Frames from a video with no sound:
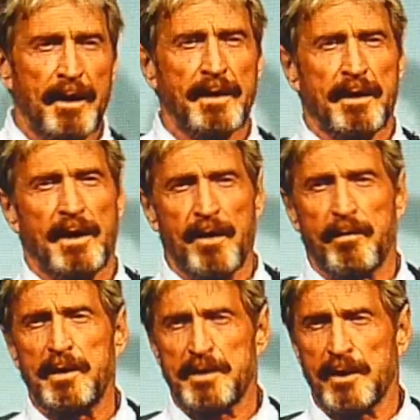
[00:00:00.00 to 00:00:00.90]
Yet
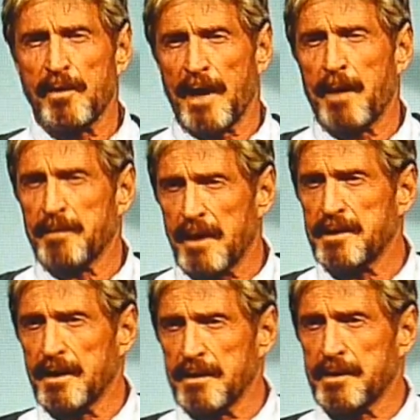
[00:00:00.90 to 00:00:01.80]
every single app does
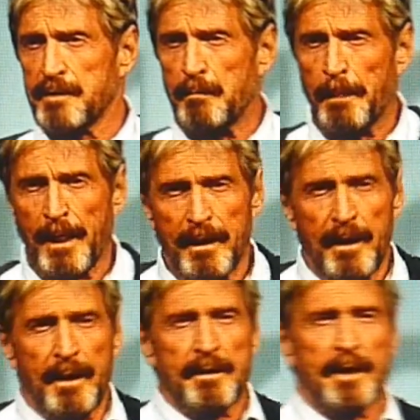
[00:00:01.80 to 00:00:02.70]
this.
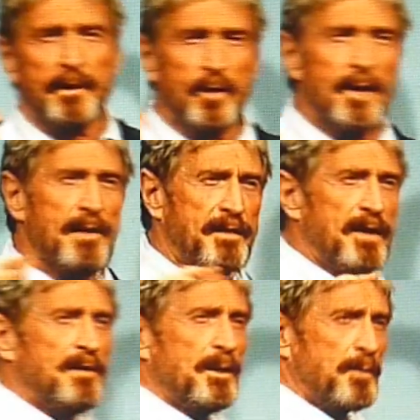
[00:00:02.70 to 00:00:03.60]
Then you have
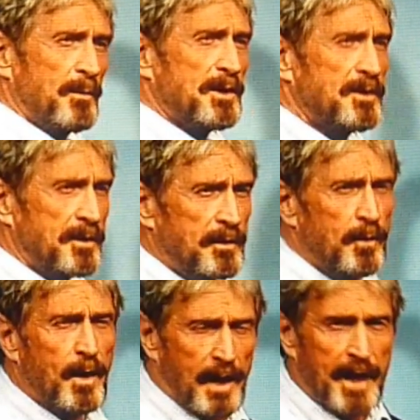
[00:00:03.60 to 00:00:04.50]
given it permission to do
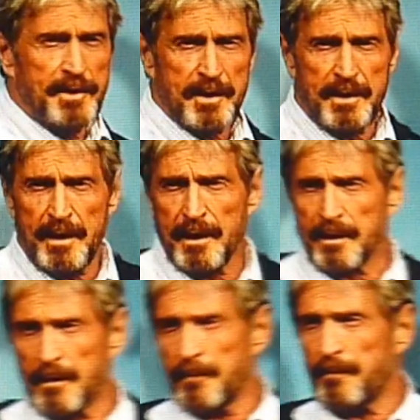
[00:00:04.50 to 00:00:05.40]
what I just did.
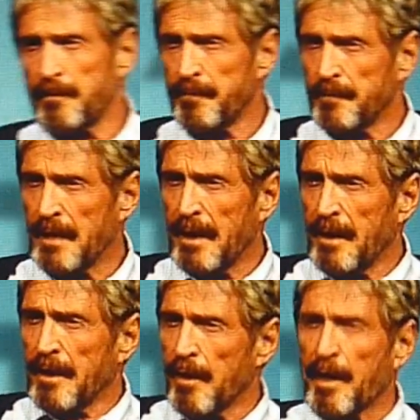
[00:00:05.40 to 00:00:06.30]

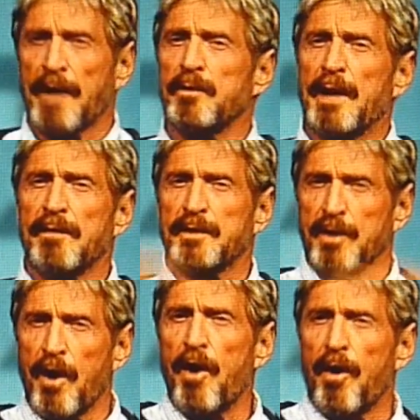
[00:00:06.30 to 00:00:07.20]
Only I don't have to
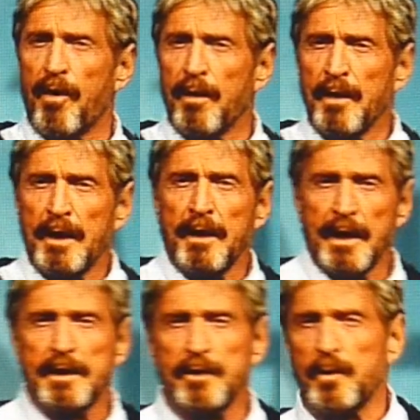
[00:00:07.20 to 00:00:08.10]
call.
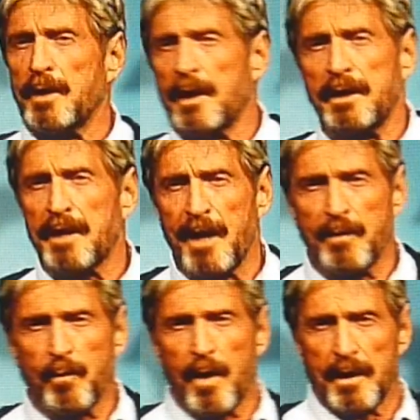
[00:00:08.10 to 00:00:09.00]
It can do it any time
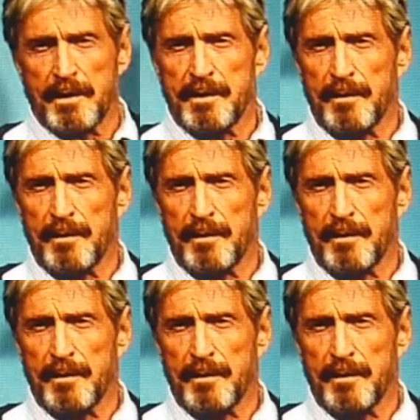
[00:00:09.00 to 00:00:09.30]
it wants.